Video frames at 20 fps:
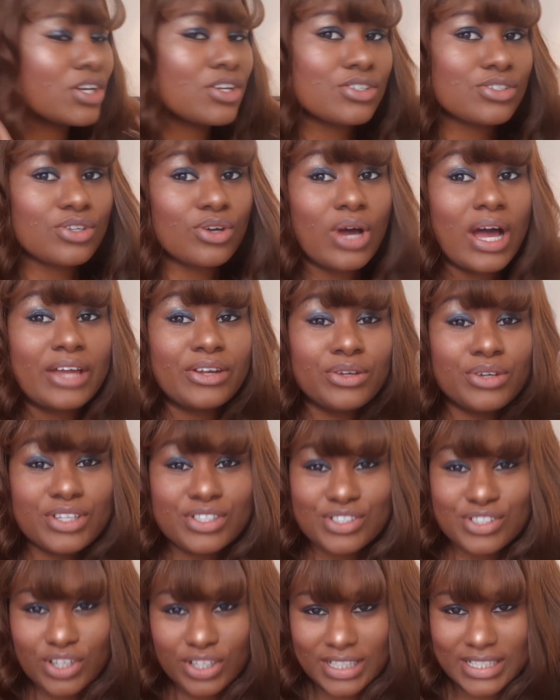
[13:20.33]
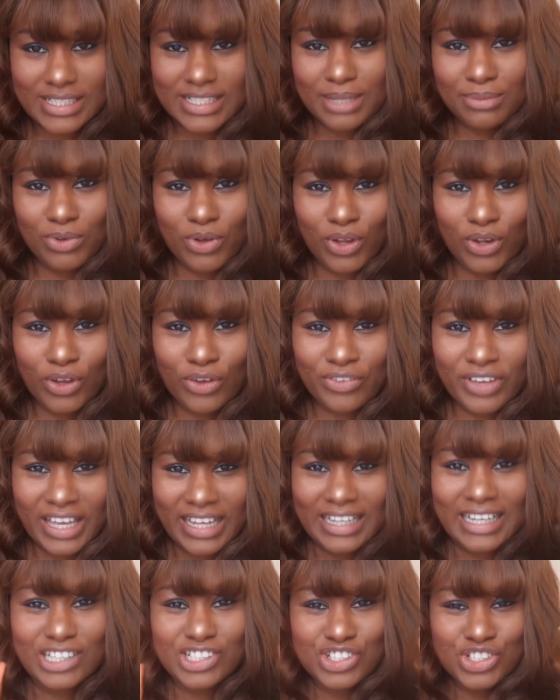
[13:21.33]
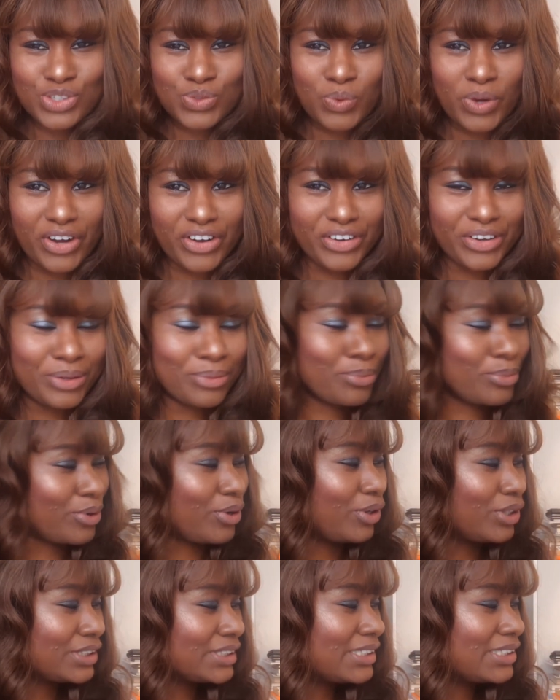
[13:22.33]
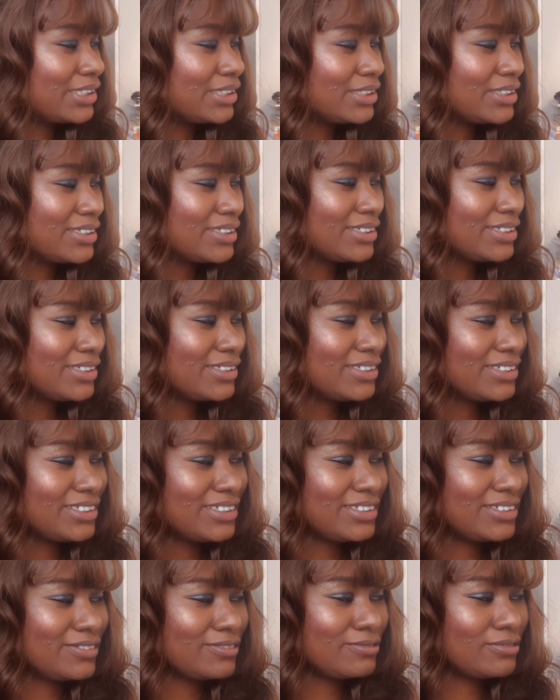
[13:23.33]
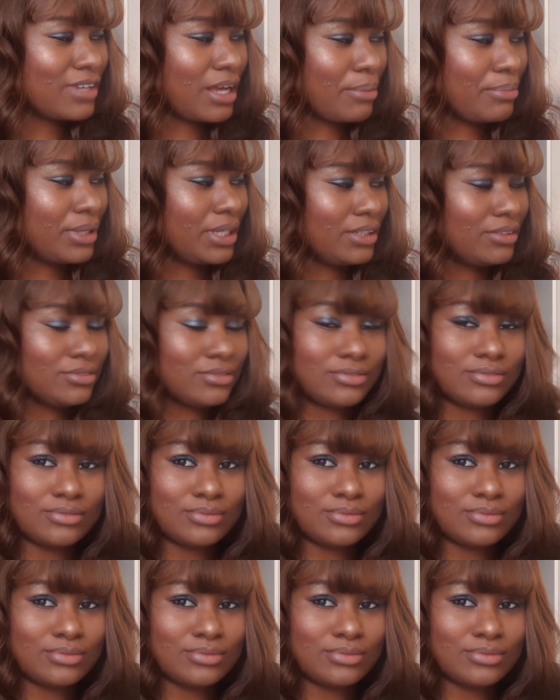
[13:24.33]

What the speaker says: So I know it's not the same color of hair that she's wearing, but I mean,